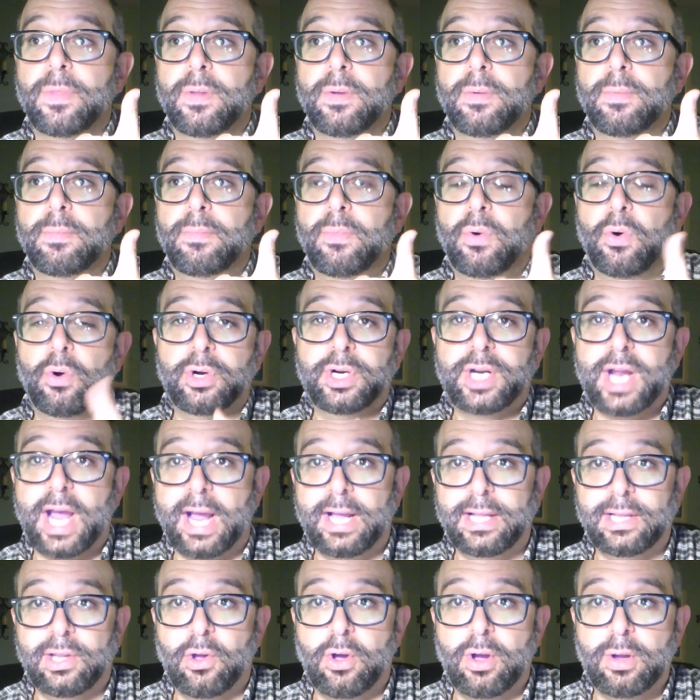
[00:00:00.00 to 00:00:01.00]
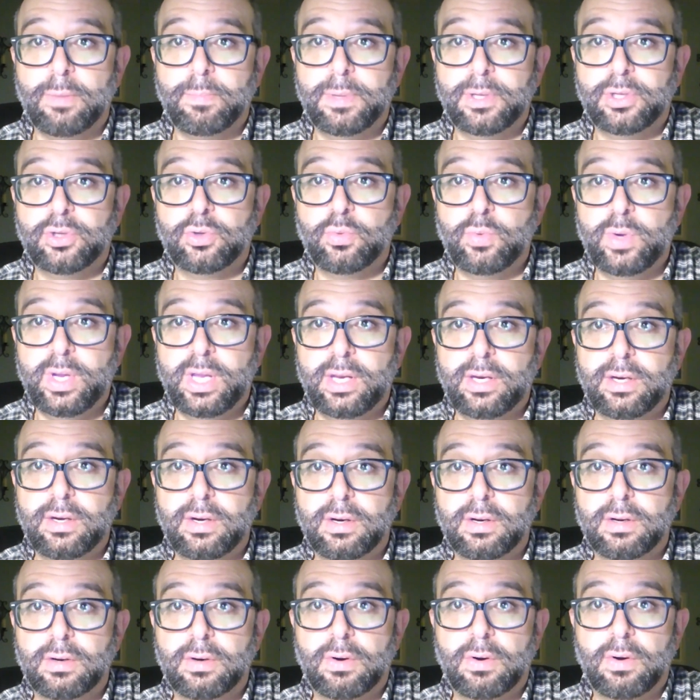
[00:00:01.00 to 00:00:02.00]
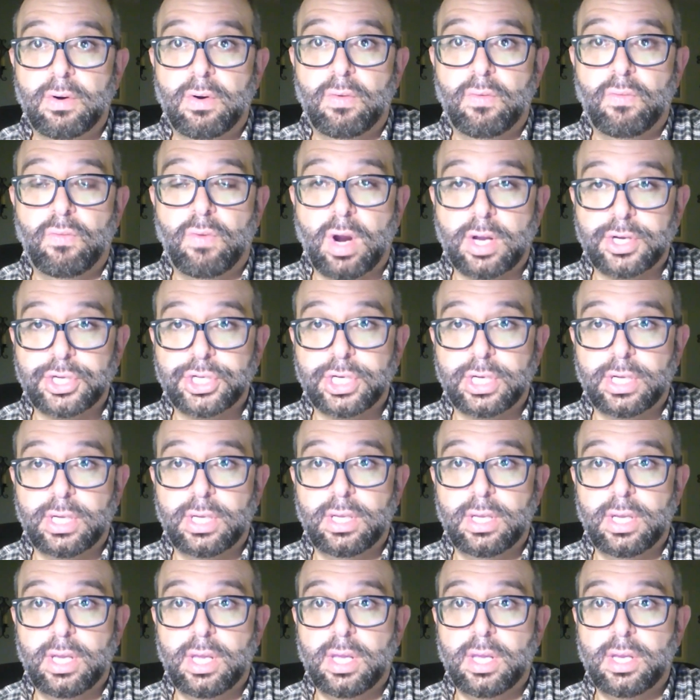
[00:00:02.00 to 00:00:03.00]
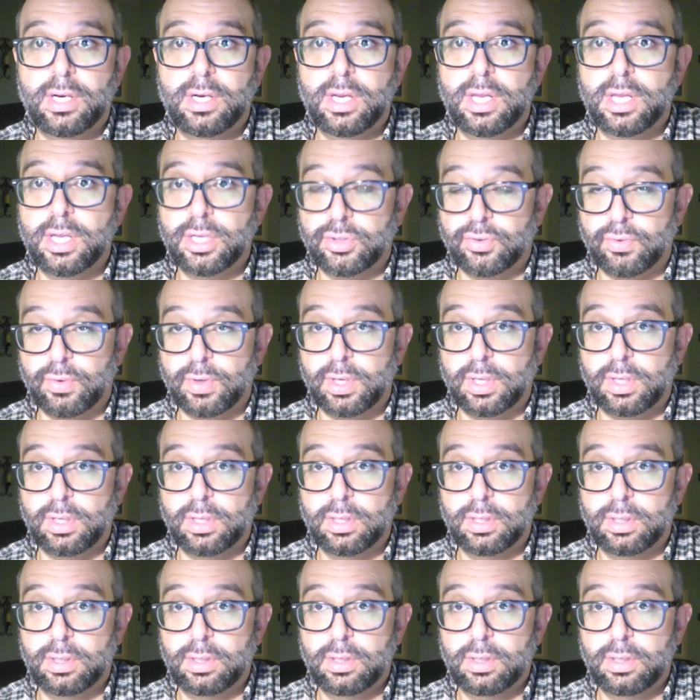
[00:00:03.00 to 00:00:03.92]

more dialogue between Russia and Israel,